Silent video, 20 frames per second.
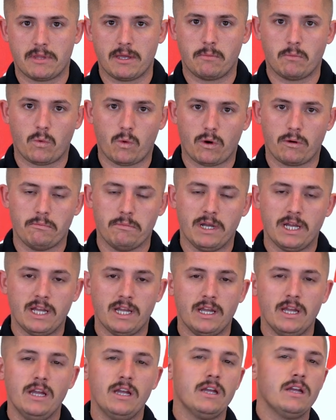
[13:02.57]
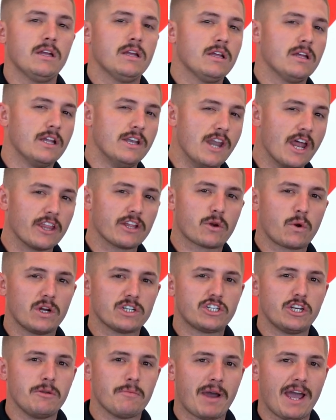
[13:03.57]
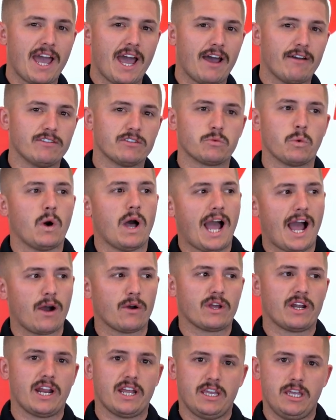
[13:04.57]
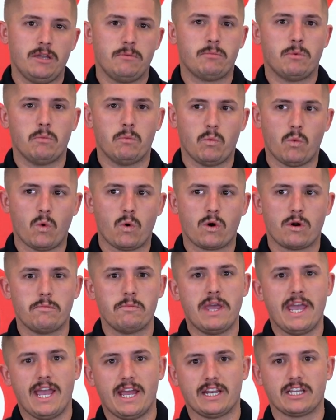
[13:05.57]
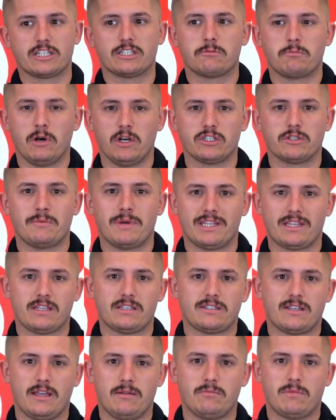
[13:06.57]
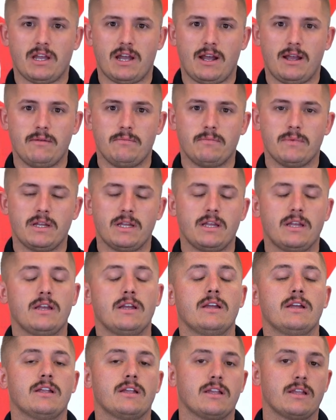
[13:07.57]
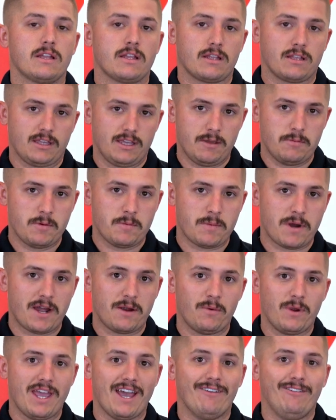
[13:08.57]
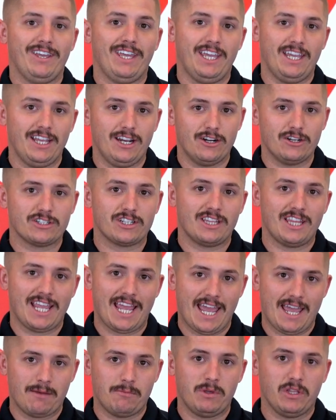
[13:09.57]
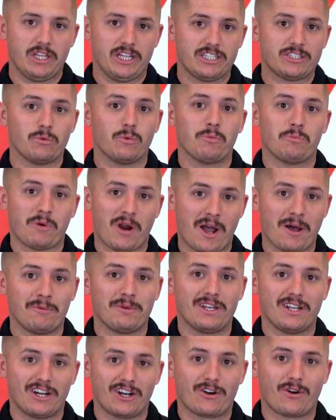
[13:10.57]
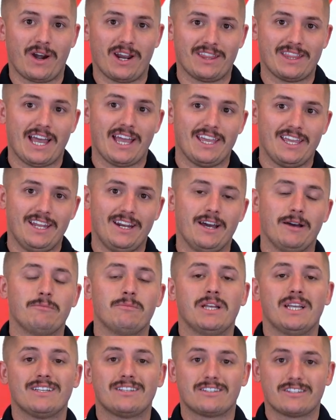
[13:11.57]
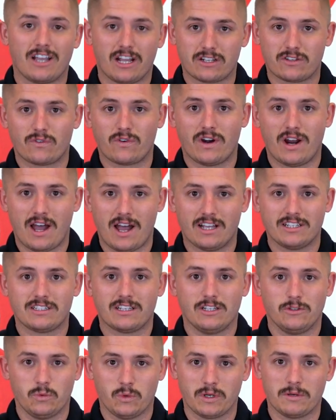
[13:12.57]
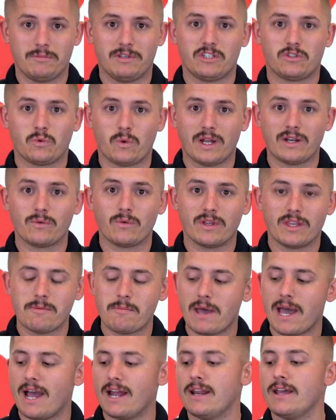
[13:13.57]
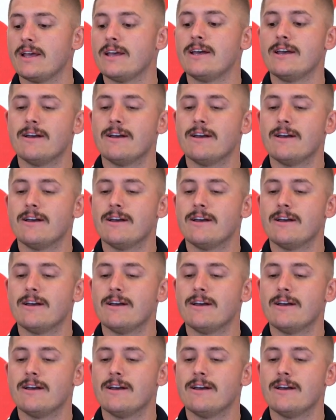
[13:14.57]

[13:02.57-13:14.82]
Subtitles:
them warm. Another question you might have is, well, how can I keep them warm and expose them at the same time? Keep in mind we have heaters in the ambulance, and we're probably going to crank that heat up. Sucks for us because we're going to be sweating really bad,